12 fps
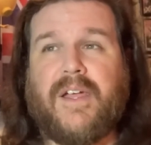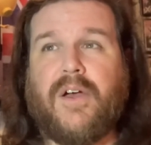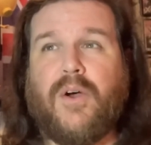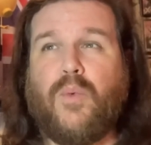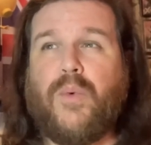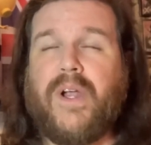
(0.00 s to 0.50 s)

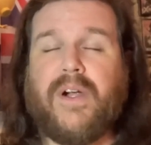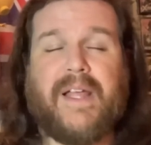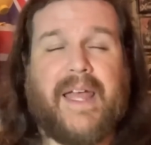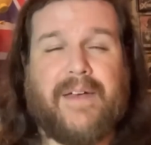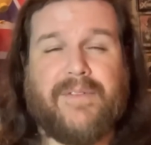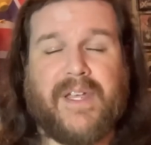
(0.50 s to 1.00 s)
oh, we already
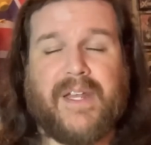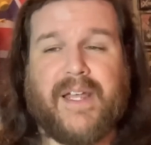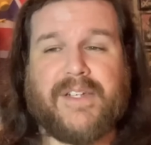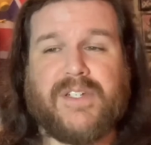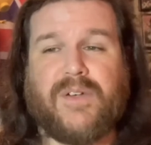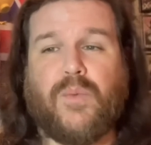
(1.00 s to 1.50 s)
have a
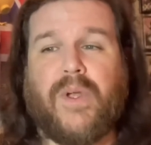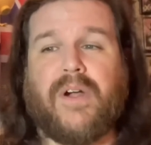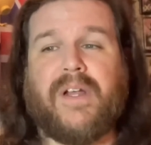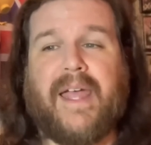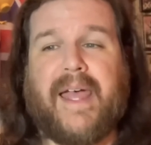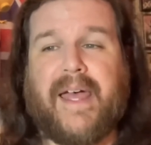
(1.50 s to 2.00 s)
connection, we
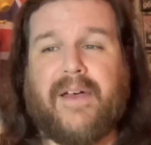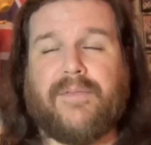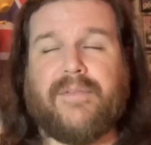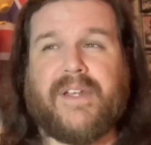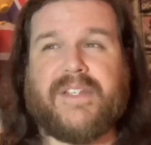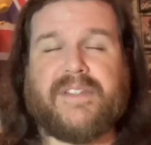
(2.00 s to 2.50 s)
already
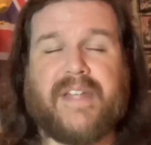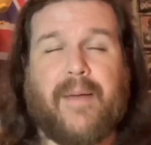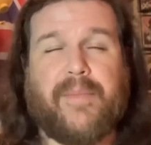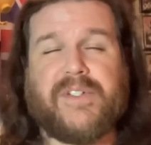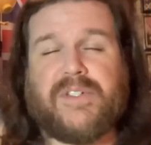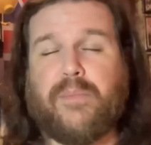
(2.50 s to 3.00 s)
have an
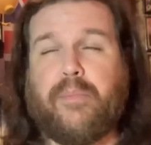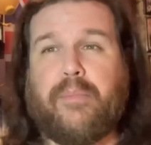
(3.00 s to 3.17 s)
established